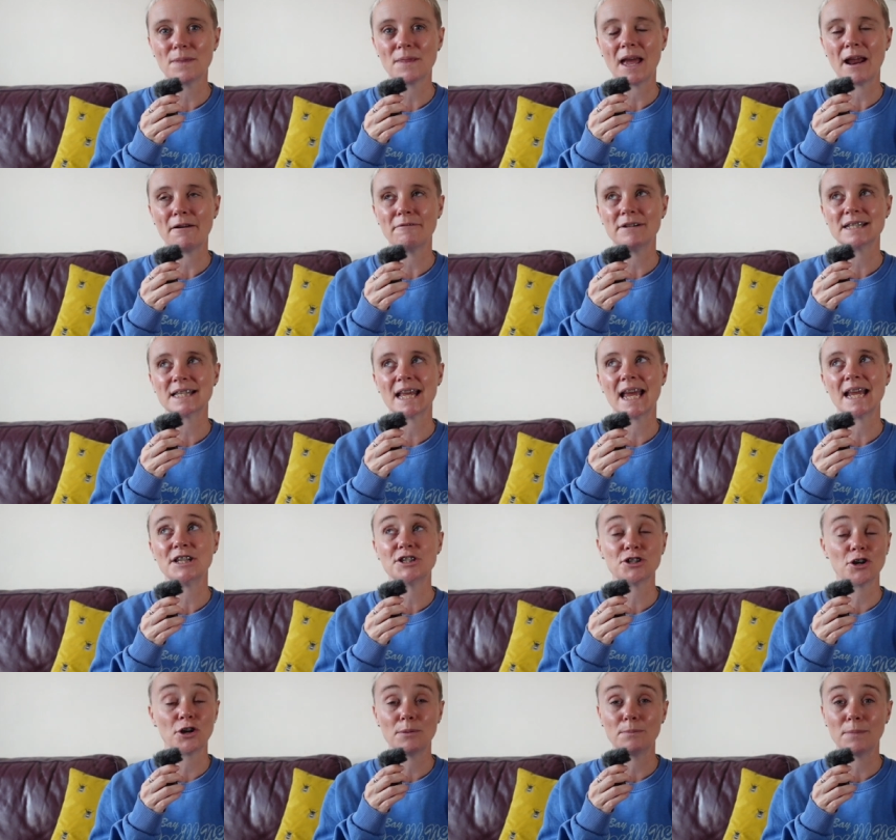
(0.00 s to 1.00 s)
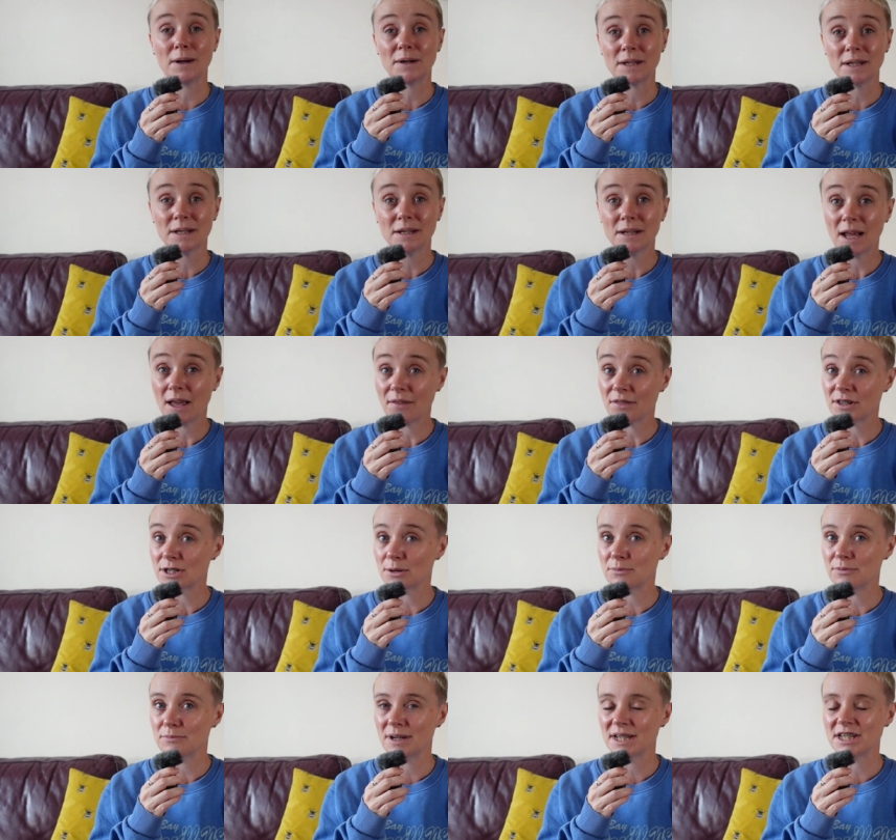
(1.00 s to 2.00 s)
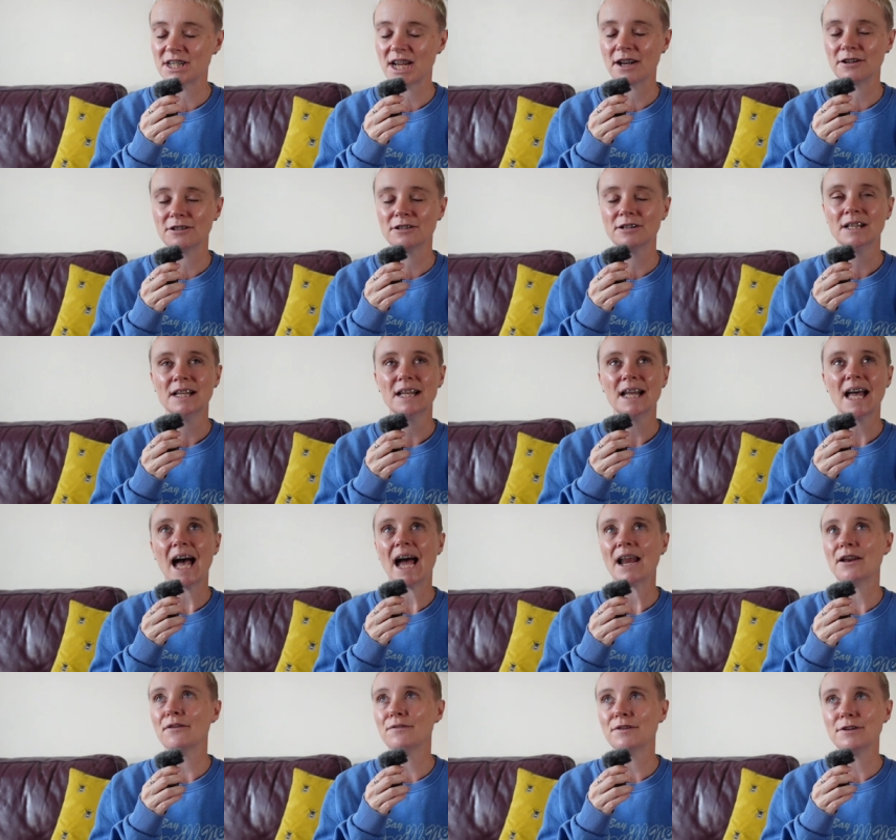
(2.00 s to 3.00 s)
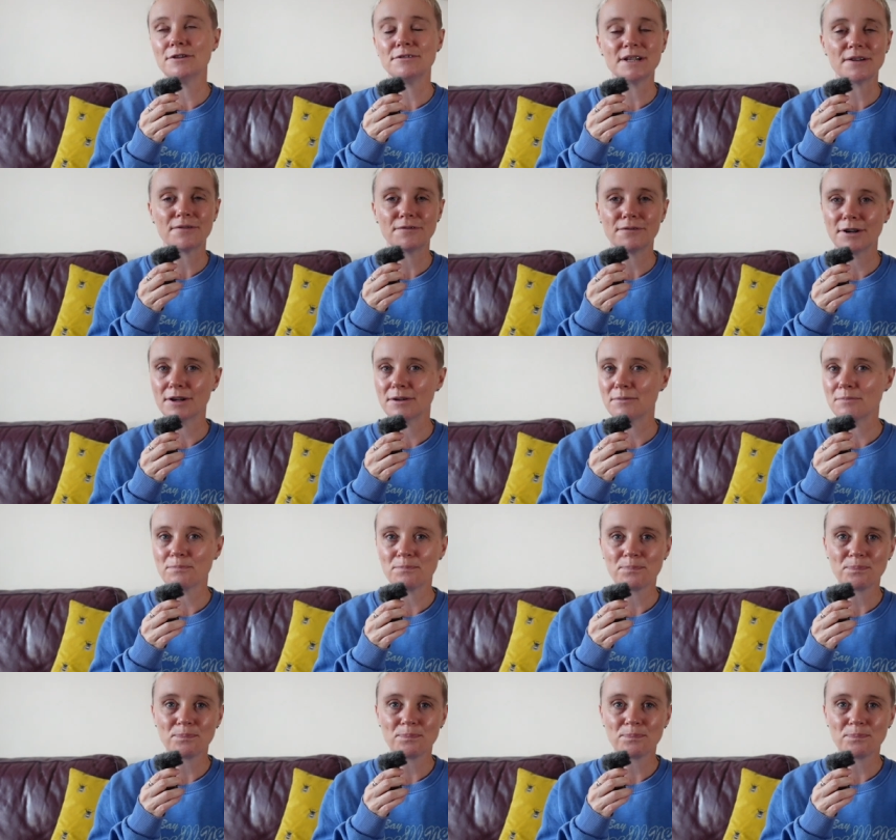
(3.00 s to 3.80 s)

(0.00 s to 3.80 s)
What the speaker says: There is a join button at the top of my channel and a few different